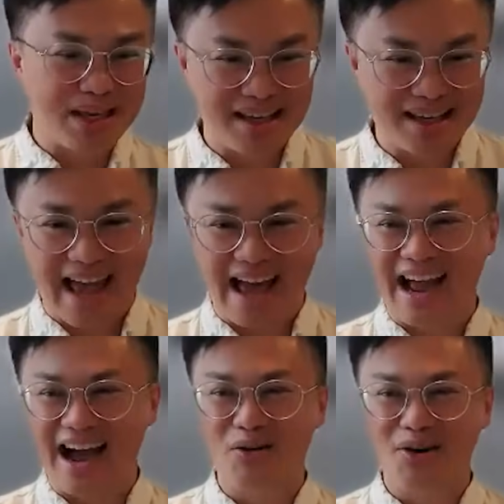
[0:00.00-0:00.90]
peek
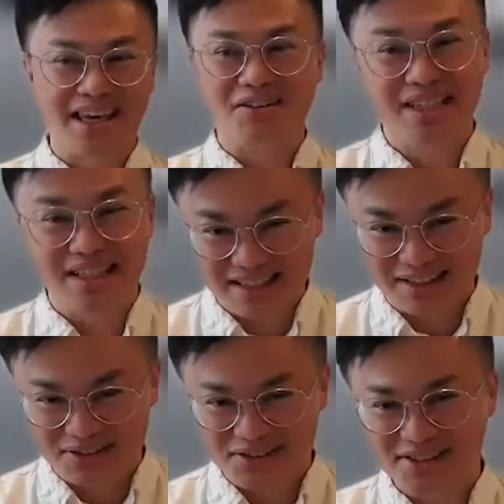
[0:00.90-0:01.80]
at how accounting
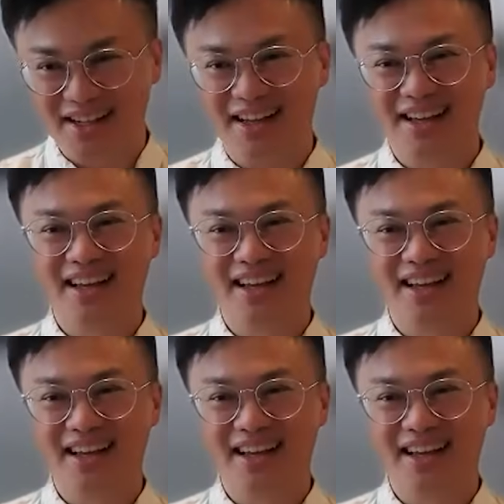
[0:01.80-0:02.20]
leaders